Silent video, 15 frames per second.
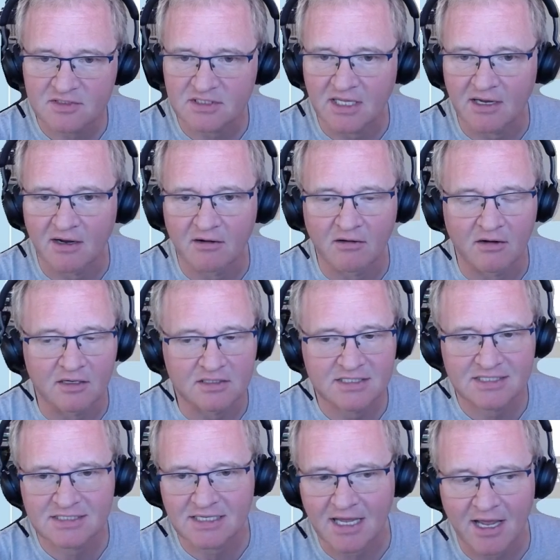There are
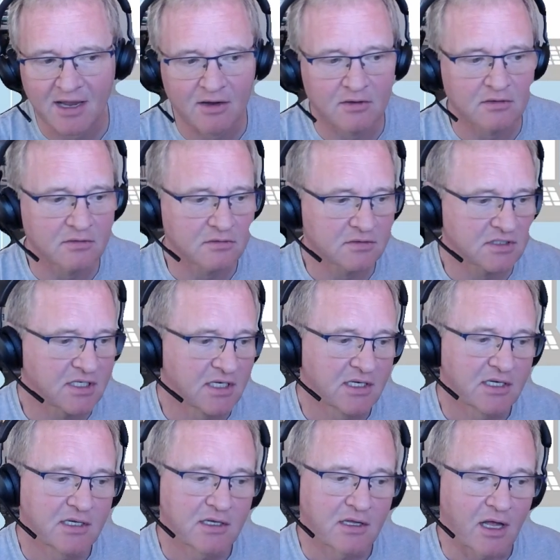scales,
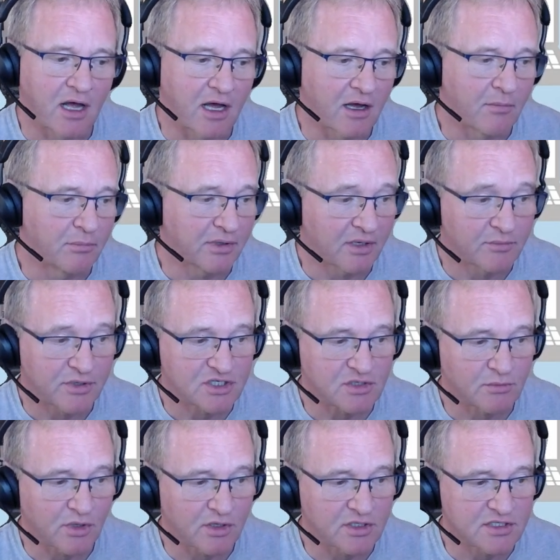blood pressure
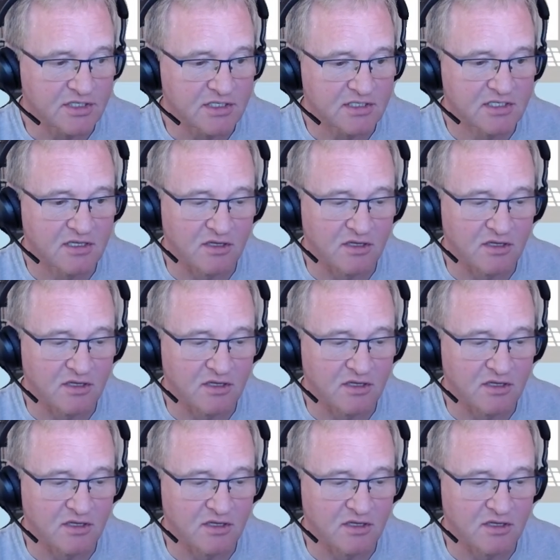monitors,